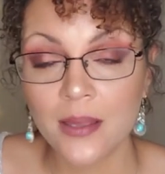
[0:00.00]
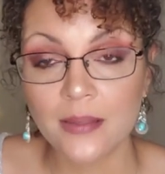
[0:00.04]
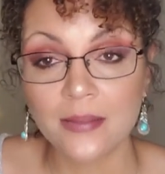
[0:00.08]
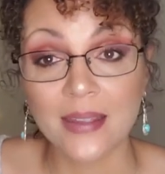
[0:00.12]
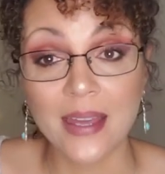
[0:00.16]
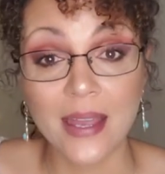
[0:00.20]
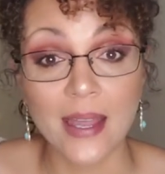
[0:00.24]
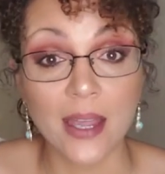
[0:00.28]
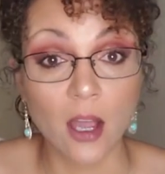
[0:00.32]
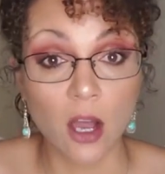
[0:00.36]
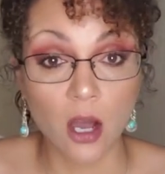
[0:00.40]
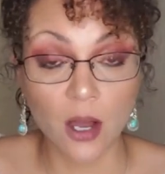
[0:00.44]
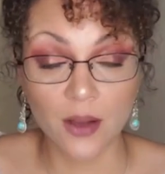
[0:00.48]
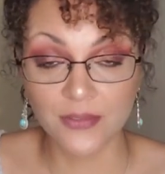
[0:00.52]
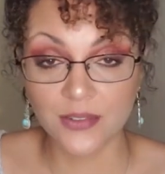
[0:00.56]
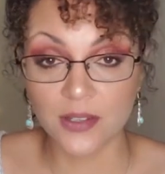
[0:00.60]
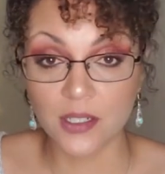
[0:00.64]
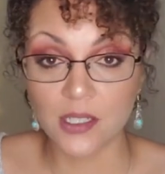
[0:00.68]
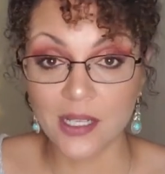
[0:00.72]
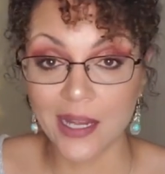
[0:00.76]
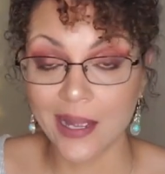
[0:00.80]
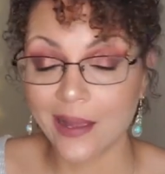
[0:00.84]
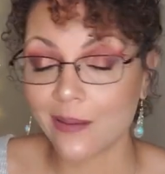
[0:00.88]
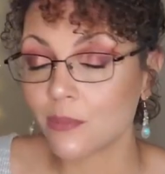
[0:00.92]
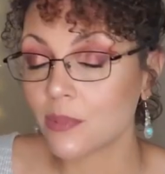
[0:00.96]
They
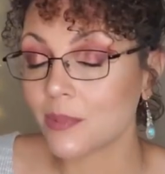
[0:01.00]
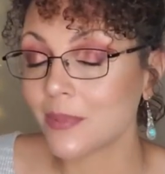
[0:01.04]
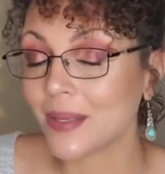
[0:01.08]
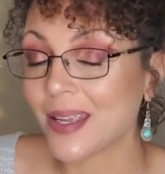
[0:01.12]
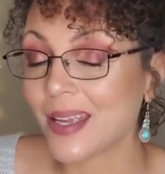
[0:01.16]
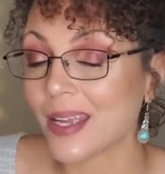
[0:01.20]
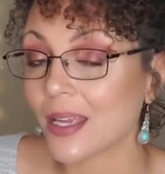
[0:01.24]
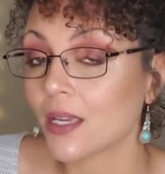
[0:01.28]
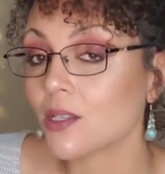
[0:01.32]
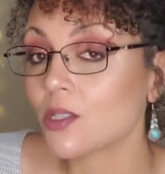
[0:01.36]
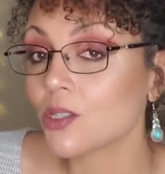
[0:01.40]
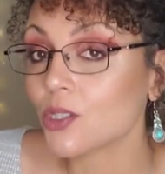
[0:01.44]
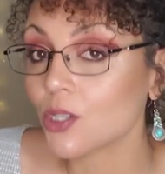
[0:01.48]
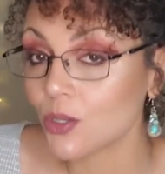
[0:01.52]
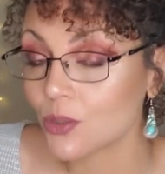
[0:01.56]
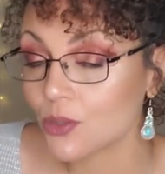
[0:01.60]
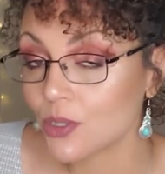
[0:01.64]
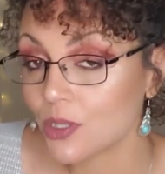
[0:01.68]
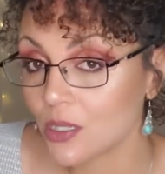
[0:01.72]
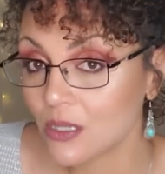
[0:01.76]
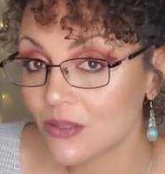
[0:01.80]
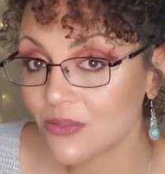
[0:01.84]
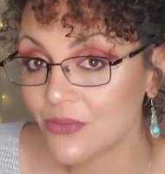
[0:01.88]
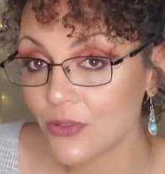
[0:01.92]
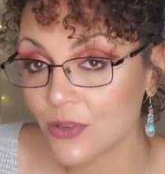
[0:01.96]
oftentimes make
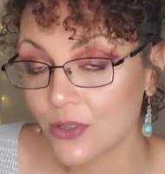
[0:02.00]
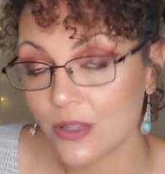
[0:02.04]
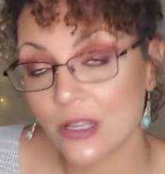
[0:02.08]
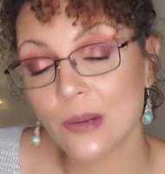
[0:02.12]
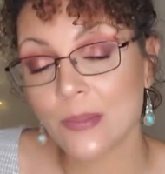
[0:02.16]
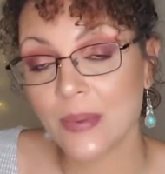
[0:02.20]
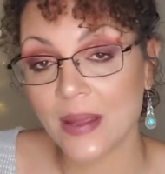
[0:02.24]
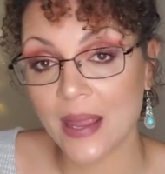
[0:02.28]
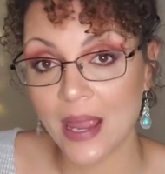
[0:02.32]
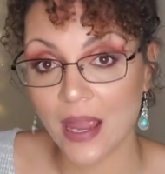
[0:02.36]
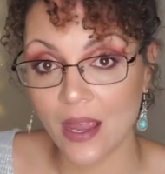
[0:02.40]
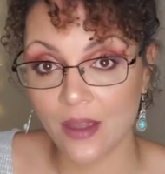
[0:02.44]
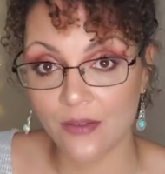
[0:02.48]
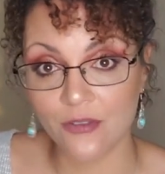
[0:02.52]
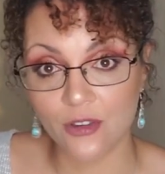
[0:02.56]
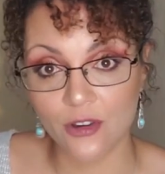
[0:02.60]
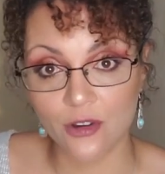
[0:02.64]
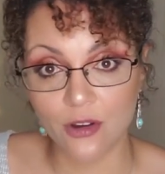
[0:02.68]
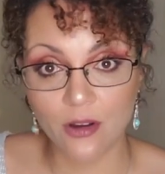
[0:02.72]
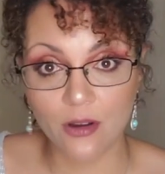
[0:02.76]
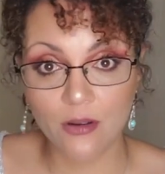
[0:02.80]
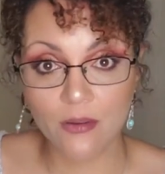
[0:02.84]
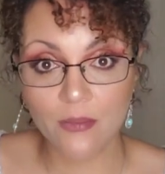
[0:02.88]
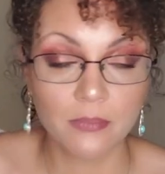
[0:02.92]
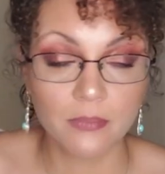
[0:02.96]
excuses for their
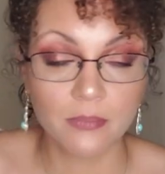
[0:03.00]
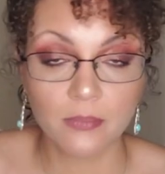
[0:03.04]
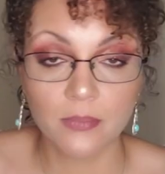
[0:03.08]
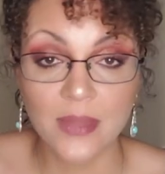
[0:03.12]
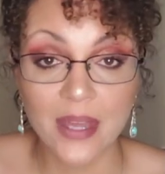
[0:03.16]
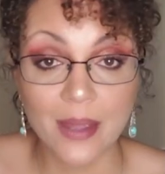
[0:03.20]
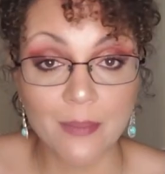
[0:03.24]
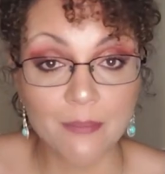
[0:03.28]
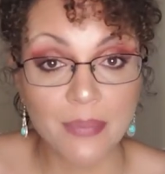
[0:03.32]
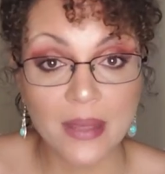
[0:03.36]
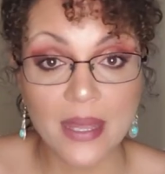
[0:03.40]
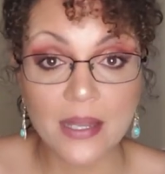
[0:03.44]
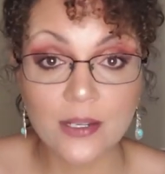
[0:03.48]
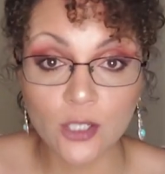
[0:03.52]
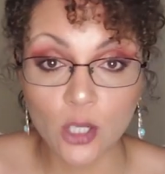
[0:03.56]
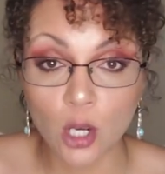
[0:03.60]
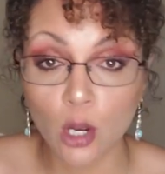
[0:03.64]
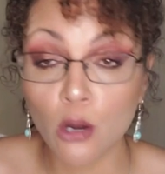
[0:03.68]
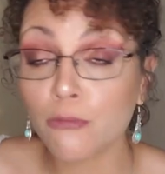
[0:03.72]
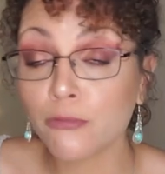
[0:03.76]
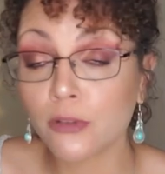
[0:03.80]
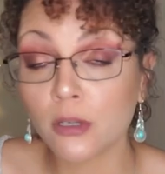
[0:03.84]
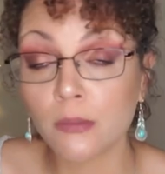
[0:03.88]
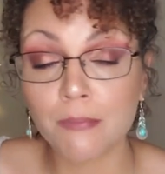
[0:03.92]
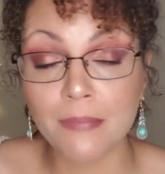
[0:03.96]
behavior. They bend
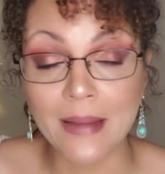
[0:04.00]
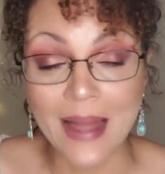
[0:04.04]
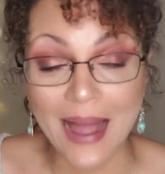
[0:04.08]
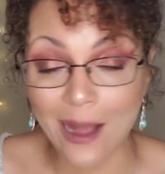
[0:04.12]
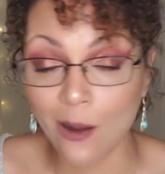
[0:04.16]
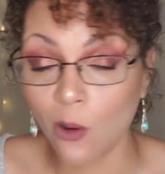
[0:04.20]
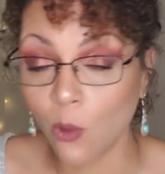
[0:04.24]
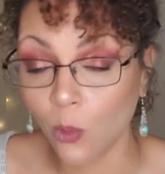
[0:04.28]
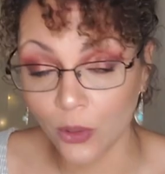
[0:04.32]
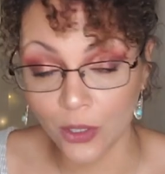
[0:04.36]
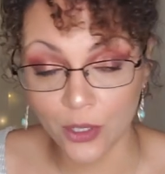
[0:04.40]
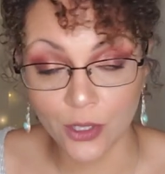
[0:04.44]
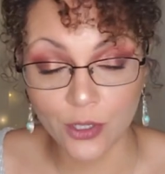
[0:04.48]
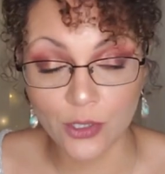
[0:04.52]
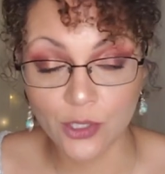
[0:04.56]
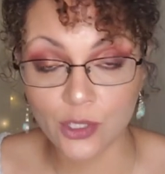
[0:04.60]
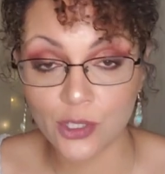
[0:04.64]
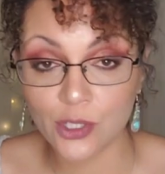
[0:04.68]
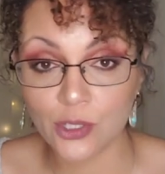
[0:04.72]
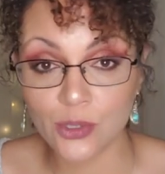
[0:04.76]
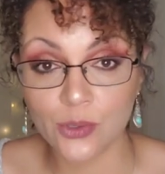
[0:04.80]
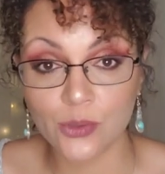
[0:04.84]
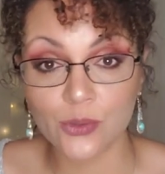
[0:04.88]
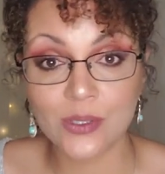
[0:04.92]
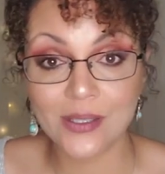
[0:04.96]
over
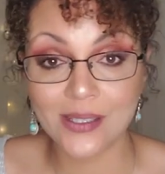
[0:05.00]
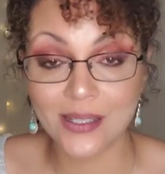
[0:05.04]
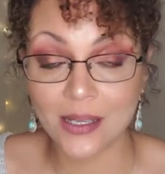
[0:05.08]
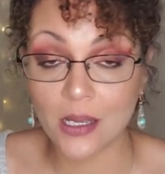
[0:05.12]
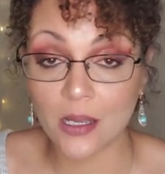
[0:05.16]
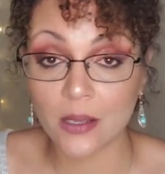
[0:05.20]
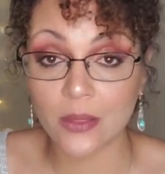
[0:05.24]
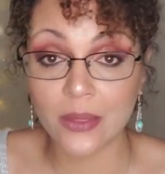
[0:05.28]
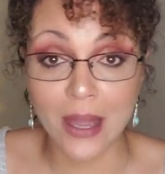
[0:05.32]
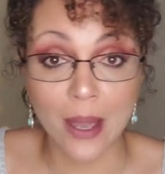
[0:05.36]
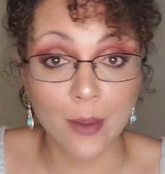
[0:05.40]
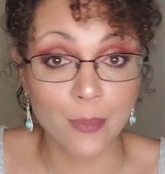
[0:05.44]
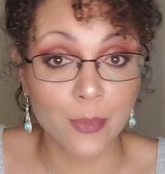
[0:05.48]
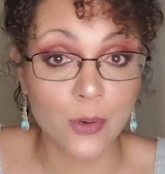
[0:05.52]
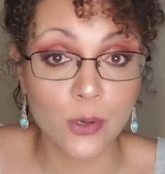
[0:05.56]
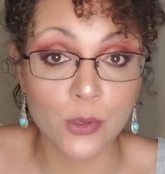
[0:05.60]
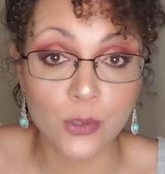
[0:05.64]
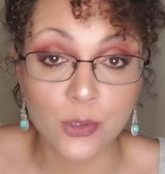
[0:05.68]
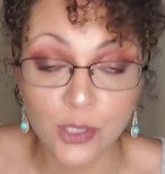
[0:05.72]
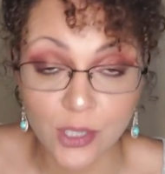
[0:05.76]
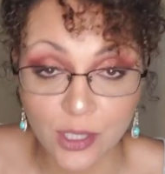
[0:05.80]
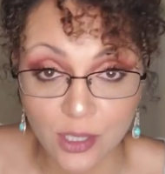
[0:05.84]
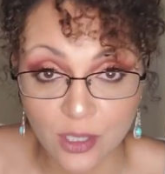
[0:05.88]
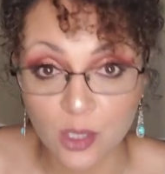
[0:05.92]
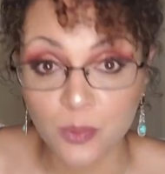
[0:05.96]
backwards to see that
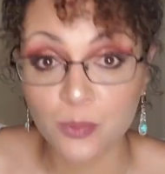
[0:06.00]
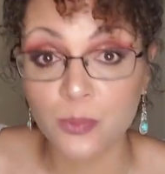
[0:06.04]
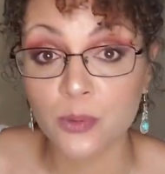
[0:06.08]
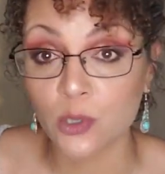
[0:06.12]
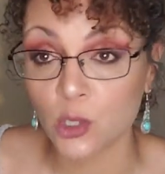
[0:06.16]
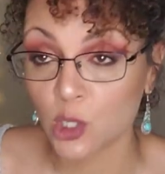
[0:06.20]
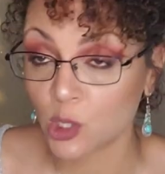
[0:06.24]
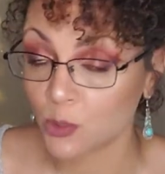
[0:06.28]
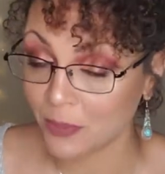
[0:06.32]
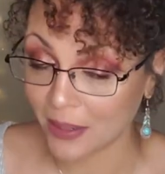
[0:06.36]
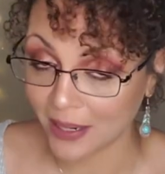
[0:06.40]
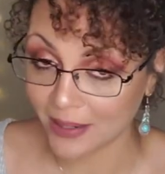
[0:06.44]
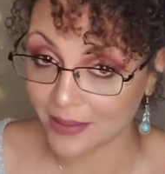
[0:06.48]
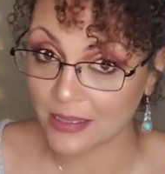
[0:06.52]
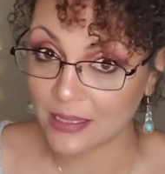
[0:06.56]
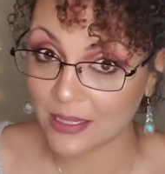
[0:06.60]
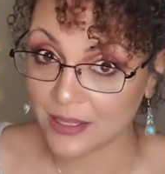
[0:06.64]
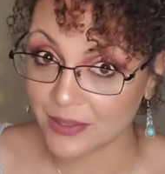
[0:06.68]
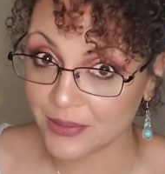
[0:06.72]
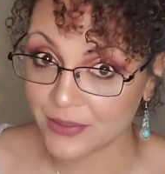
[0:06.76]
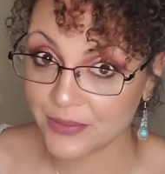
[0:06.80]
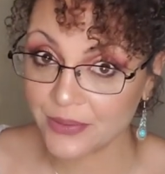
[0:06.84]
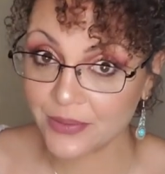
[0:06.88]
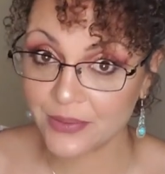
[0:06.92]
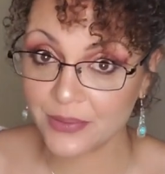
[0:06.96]
person's
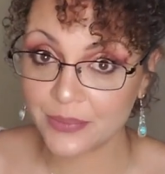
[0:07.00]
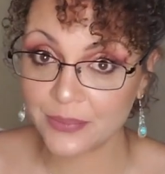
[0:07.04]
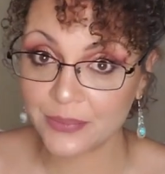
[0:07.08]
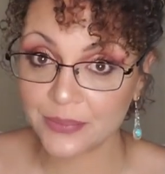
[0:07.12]
perspective.